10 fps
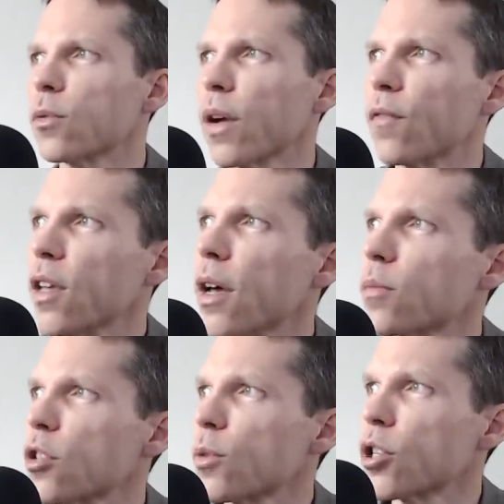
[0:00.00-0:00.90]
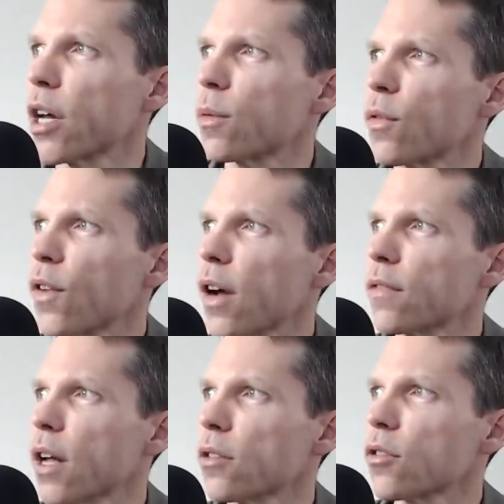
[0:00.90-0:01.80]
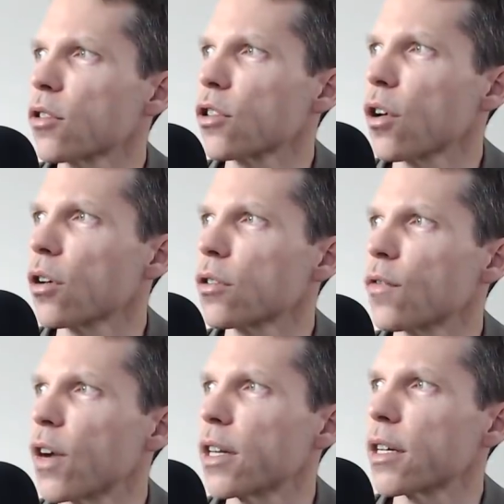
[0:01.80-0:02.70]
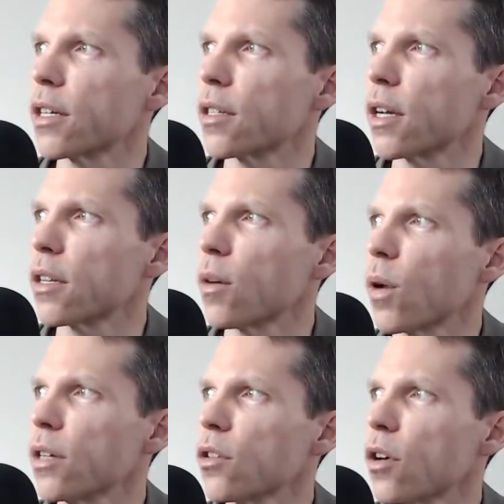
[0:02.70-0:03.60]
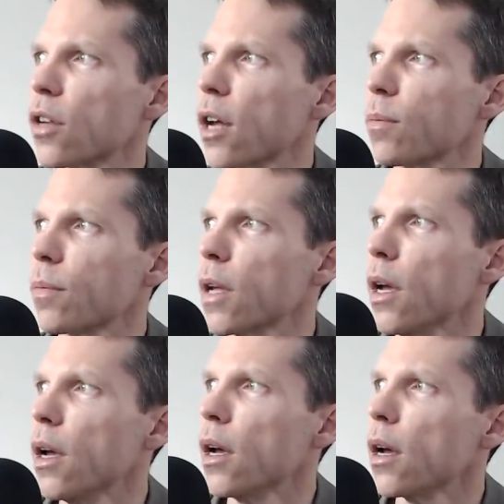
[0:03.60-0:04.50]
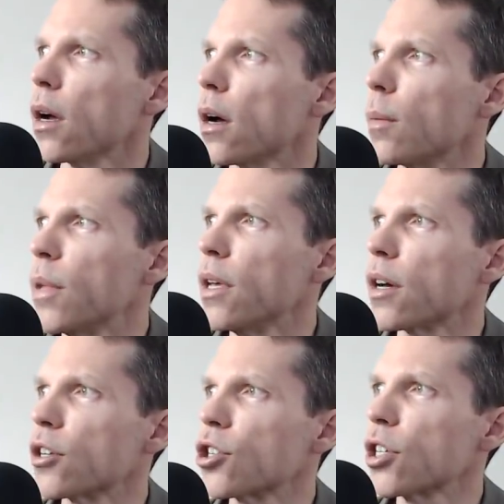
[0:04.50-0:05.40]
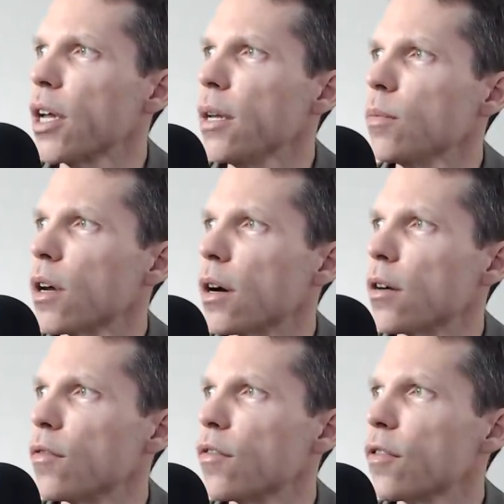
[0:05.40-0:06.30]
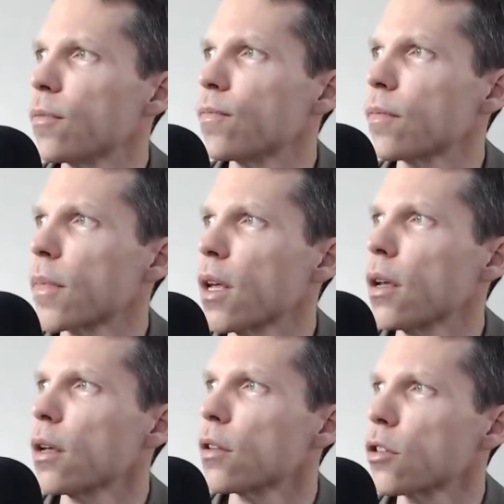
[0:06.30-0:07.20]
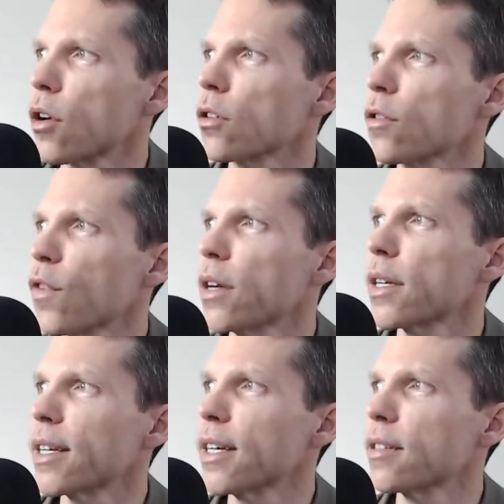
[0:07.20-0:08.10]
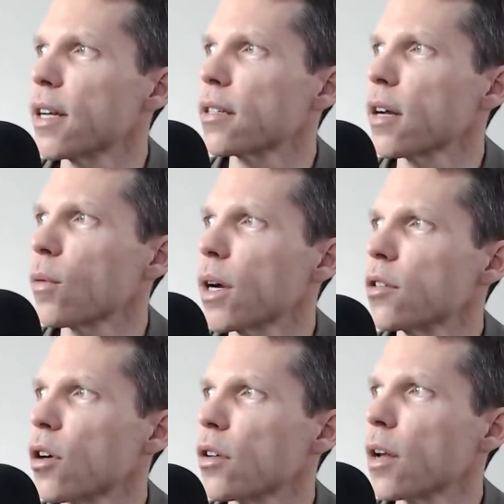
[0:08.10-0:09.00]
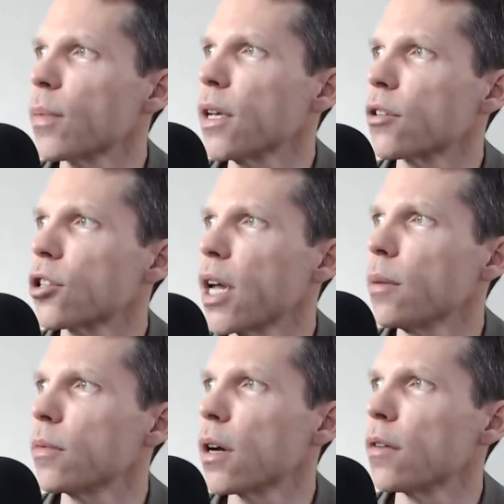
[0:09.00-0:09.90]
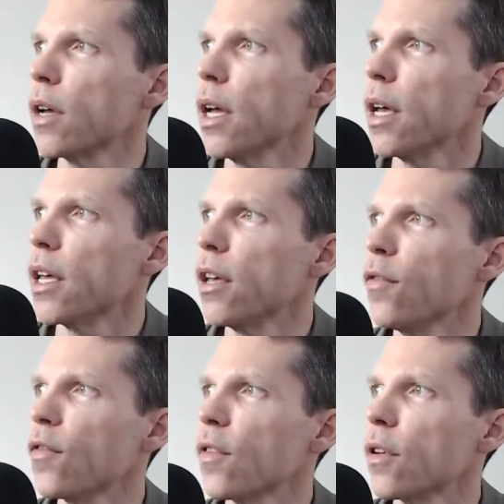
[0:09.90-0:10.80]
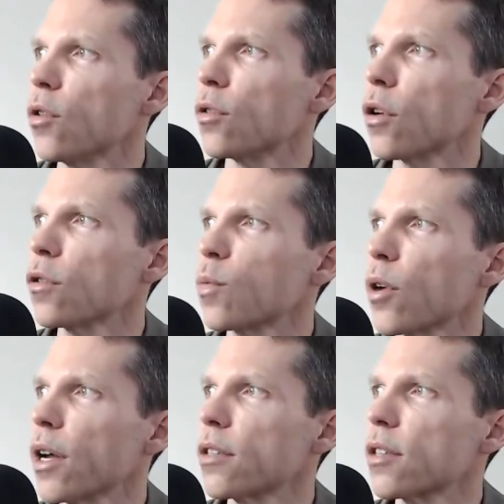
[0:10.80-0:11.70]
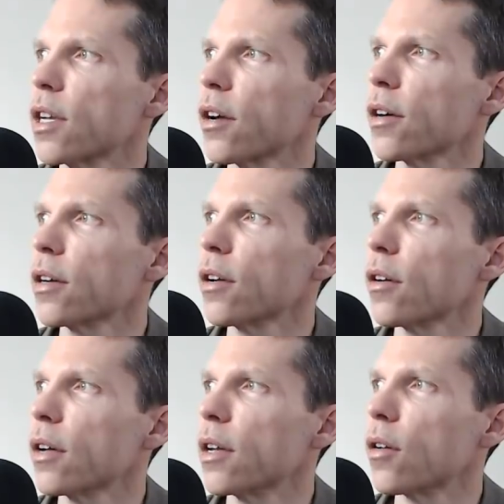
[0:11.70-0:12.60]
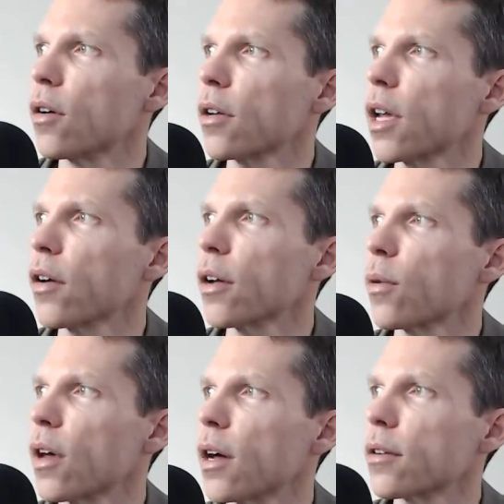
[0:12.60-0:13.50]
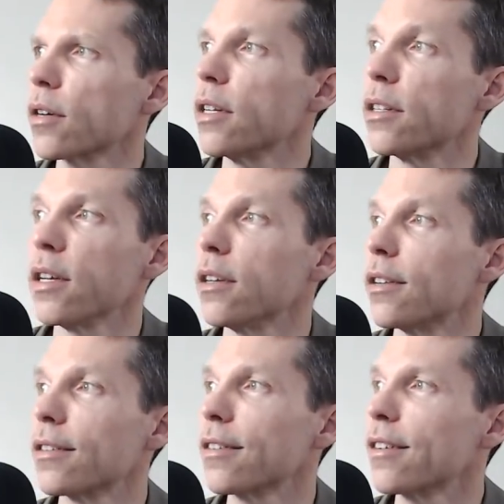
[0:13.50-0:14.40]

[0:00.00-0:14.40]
We have DM super chatting with $5. The scars of fighting against anti-whites are not being ashamed of. The scars of fighting against anti-whites are not being ashamed of. If your nose breaks, carry it with honor. Indeed.